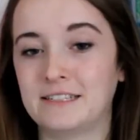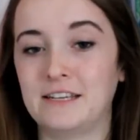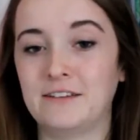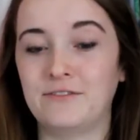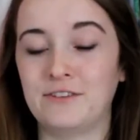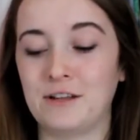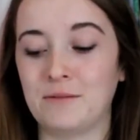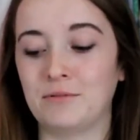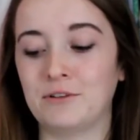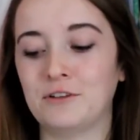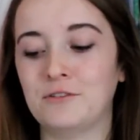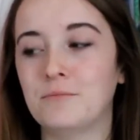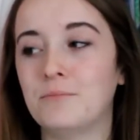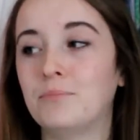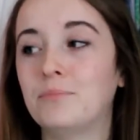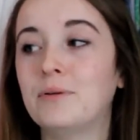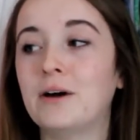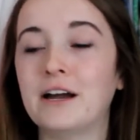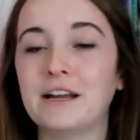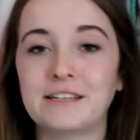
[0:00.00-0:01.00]
Tiffany blue,
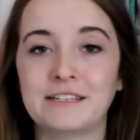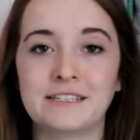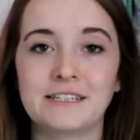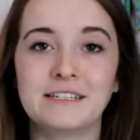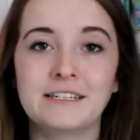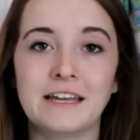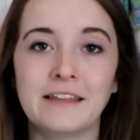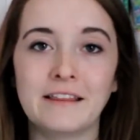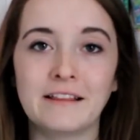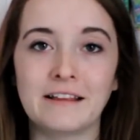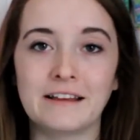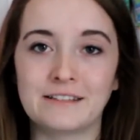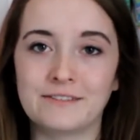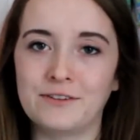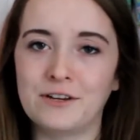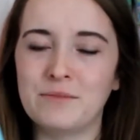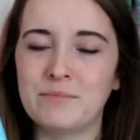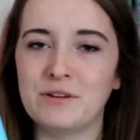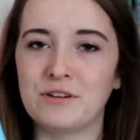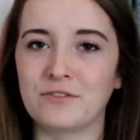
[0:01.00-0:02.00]
but nonetheless
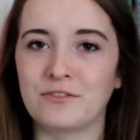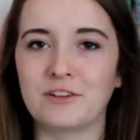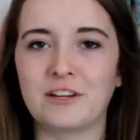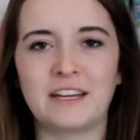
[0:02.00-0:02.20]
very beautiful.